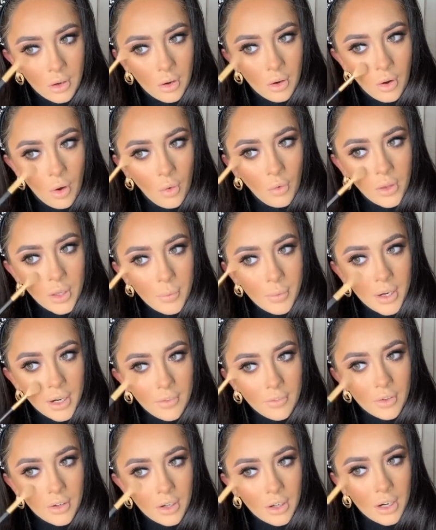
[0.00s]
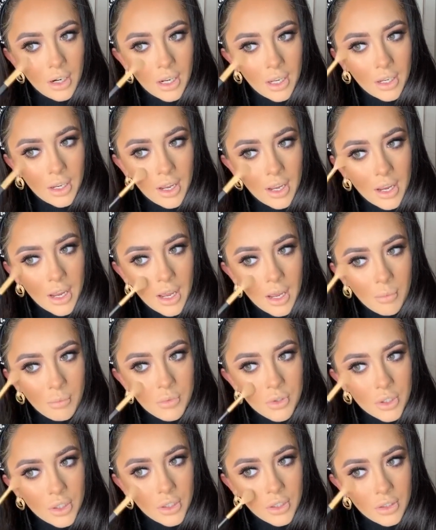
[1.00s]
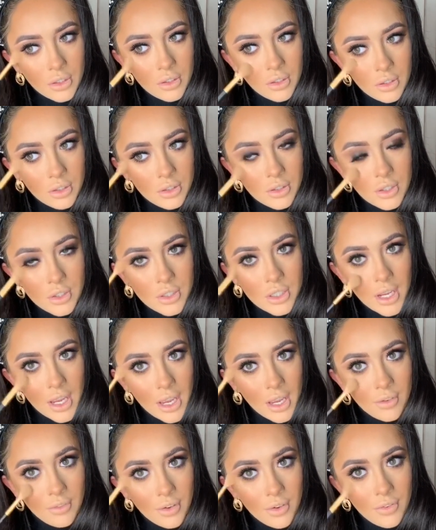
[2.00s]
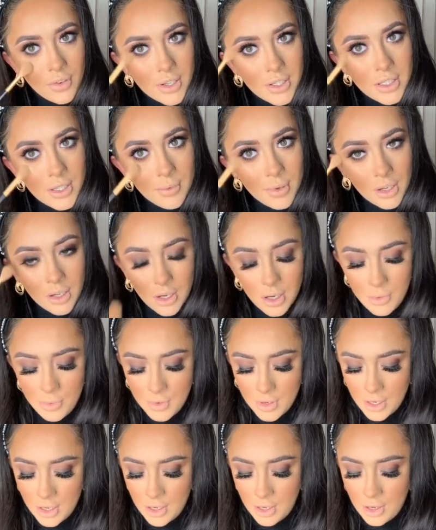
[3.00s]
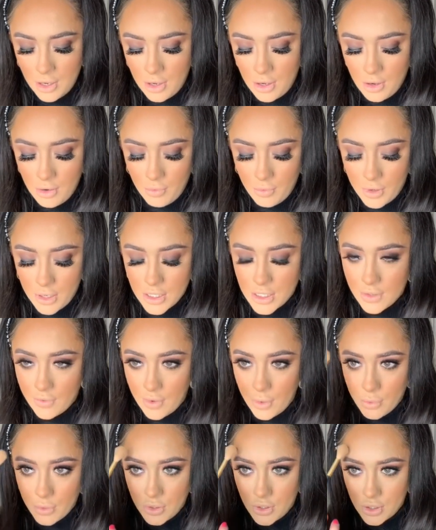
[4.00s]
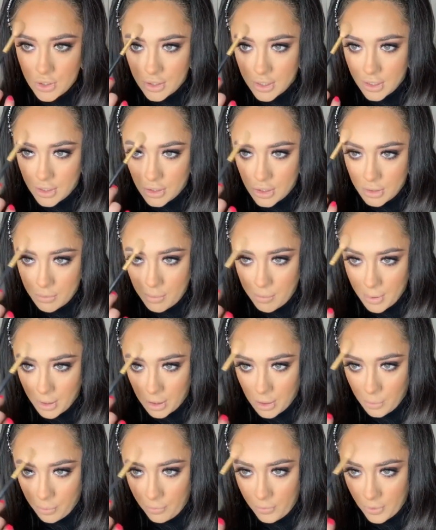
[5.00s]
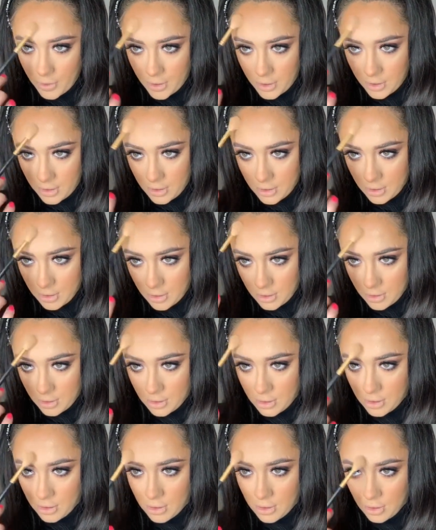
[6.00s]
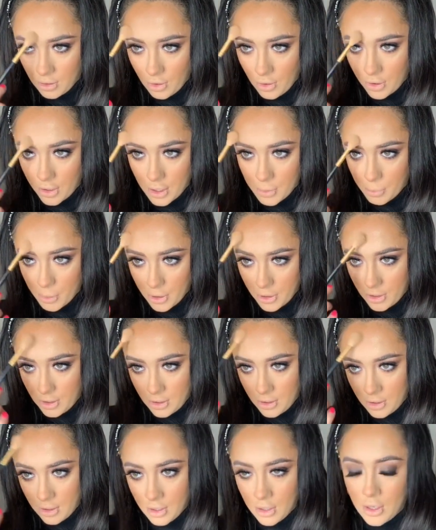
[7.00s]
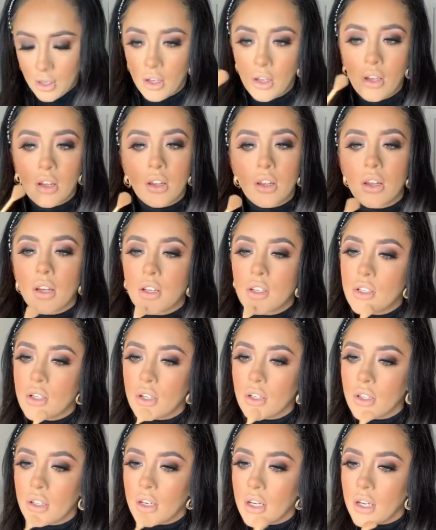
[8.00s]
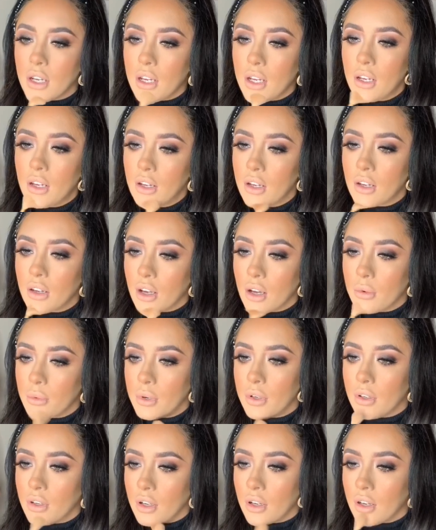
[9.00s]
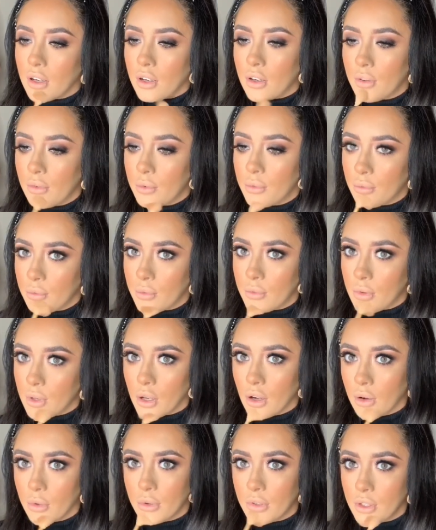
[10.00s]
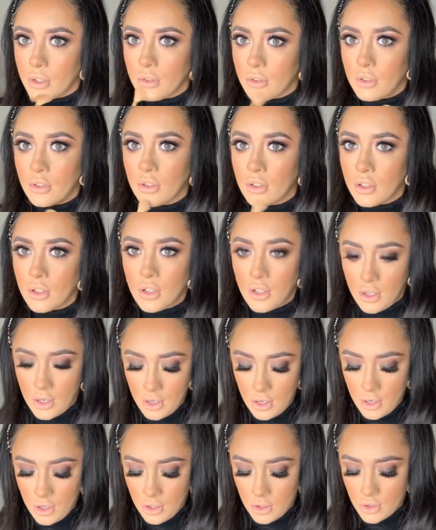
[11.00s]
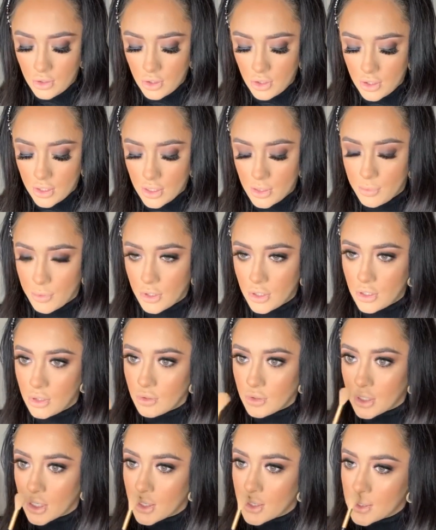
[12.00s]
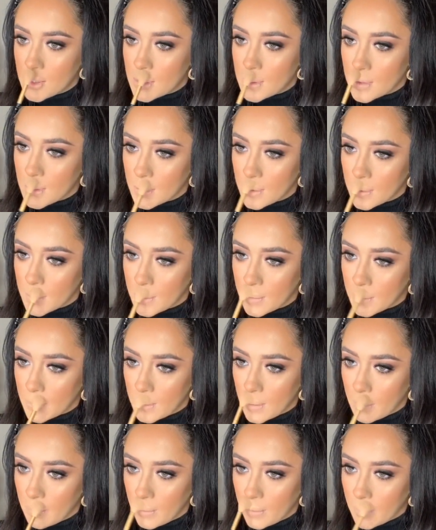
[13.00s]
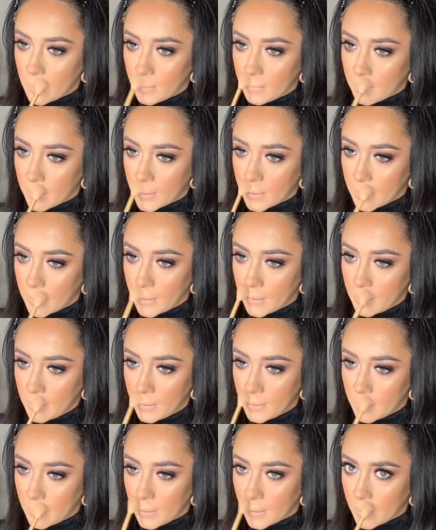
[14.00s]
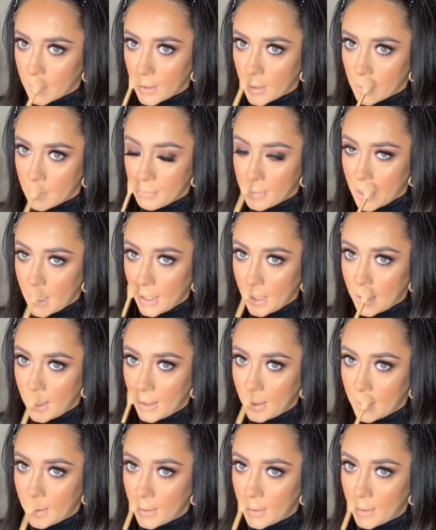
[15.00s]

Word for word: only whenever like I am doing such a heavy face makeup whereas if I was just like doing makeup for out and about like during the day I wouldn't uh no I wouldn't do this much no chance I would look fucking like a maniac